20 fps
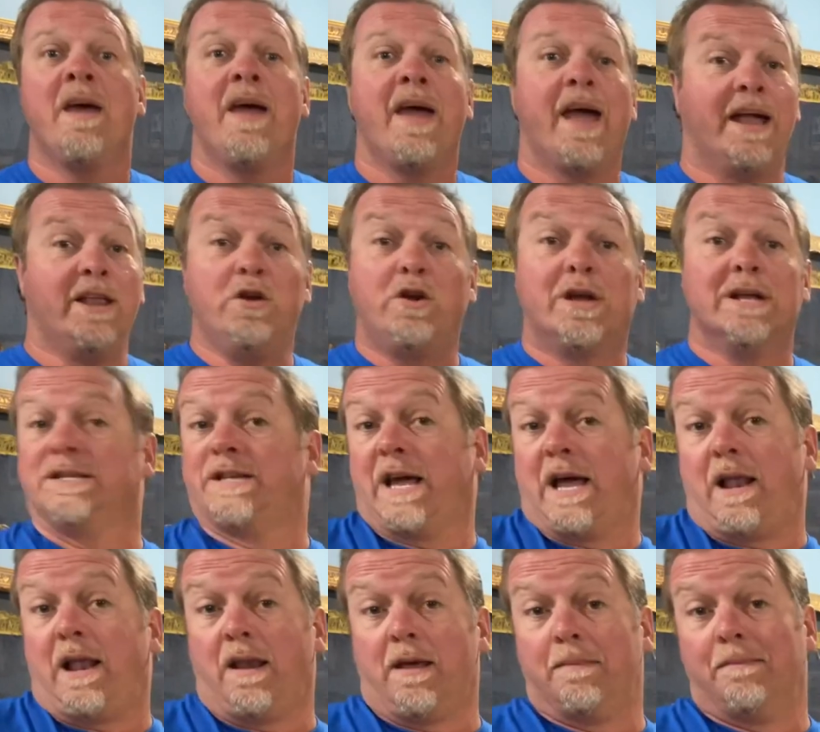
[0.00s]
And you can
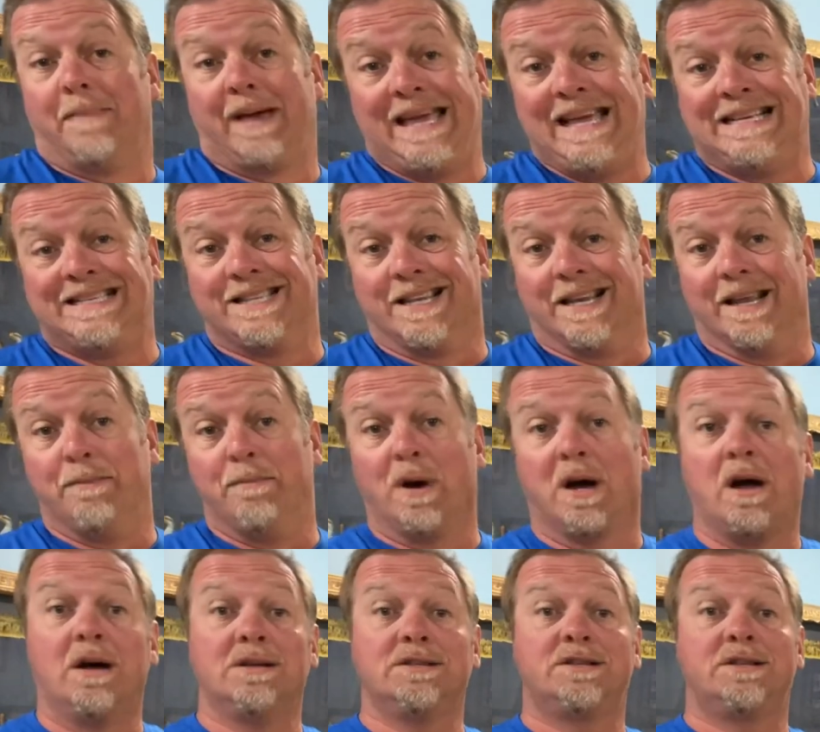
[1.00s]
tell them easily
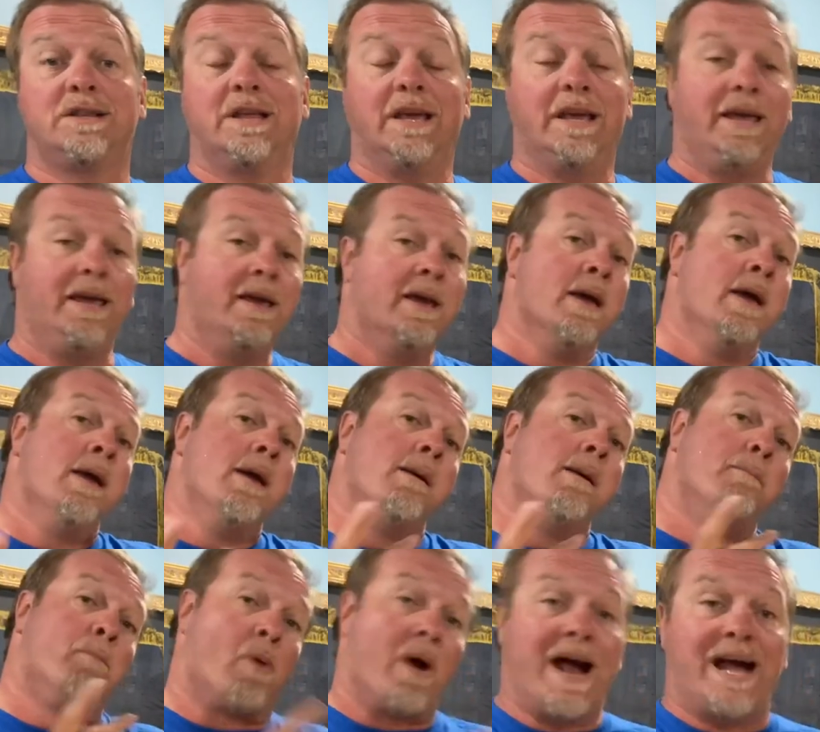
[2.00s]
because the
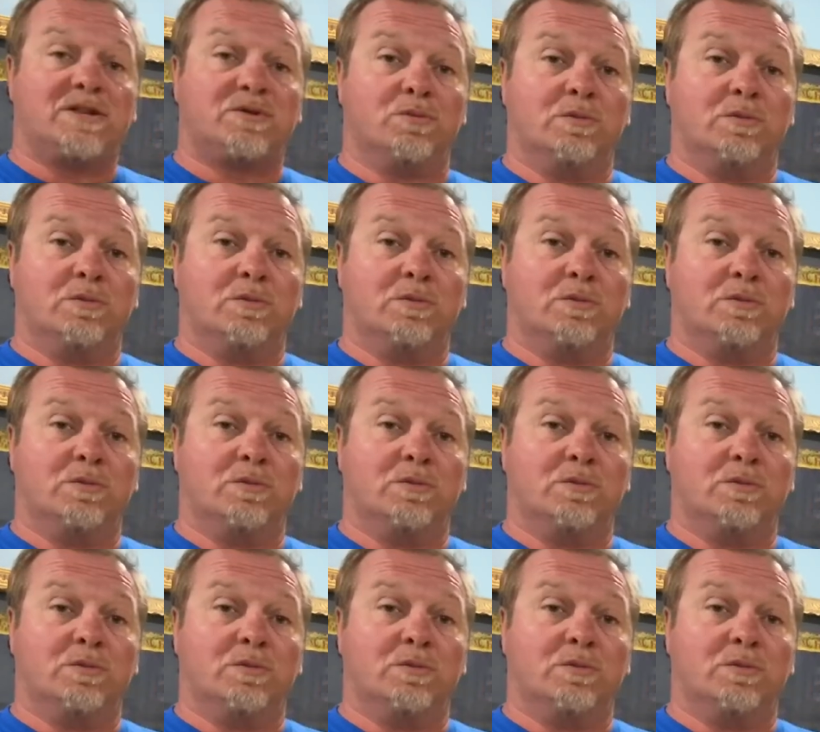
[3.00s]
brass